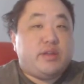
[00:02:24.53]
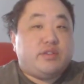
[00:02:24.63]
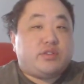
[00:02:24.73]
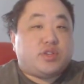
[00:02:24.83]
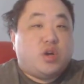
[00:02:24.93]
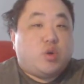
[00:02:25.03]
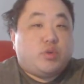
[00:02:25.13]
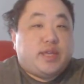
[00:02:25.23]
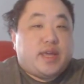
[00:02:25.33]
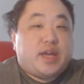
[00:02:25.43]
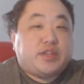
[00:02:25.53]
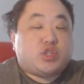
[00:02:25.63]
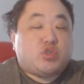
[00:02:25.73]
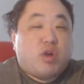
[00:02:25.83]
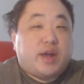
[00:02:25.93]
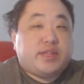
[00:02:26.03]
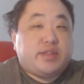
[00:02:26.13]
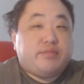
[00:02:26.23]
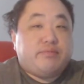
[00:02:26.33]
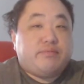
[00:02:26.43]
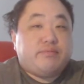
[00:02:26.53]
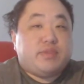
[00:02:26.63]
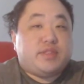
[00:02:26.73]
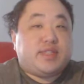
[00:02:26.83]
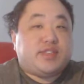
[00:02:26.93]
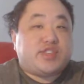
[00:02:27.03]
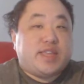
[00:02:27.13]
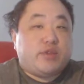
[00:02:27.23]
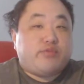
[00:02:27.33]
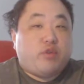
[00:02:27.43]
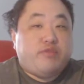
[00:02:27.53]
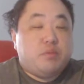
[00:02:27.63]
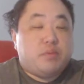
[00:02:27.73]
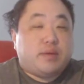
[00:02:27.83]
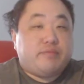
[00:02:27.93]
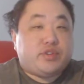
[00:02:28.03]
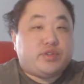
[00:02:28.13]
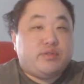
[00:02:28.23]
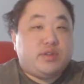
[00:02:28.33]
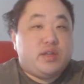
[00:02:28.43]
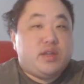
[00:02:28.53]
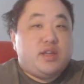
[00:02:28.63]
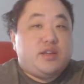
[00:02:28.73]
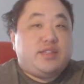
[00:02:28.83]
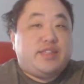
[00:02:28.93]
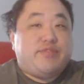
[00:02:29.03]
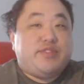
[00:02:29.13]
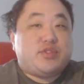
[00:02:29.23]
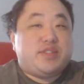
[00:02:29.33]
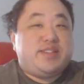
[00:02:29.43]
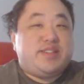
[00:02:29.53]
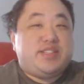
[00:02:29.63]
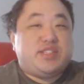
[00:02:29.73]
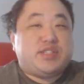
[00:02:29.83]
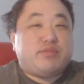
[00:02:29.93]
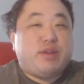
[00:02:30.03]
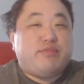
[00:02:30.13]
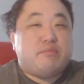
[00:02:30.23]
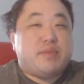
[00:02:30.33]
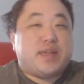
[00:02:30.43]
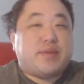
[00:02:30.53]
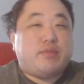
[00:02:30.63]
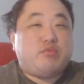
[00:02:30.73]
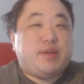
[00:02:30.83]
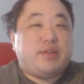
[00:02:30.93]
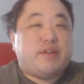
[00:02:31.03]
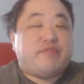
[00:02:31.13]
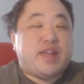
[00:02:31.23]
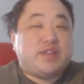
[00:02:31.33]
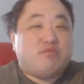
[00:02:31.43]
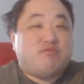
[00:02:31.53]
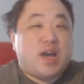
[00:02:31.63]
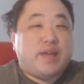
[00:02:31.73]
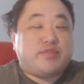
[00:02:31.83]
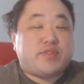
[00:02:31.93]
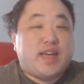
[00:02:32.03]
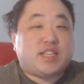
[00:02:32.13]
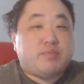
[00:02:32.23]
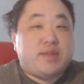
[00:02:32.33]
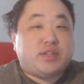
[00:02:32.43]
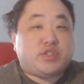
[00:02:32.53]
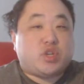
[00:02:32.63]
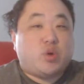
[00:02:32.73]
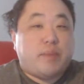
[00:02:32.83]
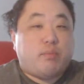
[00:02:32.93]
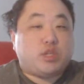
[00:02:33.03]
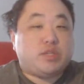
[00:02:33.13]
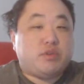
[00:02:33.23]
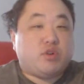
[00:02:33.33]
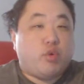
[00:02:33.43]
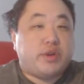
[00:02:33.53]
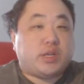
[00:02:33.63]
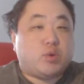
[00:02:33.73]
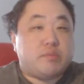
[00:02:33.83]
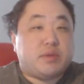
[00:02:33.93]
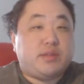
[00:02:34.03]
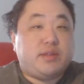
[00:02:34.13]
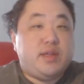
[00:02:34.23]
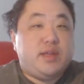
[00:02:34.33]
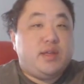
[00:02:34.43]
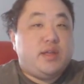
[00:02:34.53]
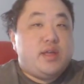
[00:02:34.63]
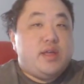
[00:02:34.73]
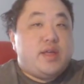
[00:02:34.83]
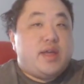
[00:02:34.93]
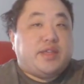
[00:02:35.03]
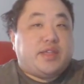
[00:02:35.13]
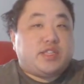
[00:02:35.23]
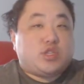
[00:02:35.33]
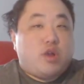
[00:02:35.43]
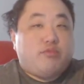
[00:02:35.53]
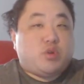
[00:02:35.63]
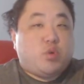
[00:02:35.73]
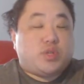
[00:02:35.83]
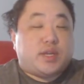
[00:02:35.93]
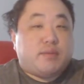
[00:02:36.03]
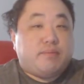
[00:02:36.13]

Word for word: So yeah, I just tried it, stayed there for a few months, and then I figured, eh, this isn't really for me. I'm not really a fan of the life aspect, so I bought some recording equipment, and I started recording.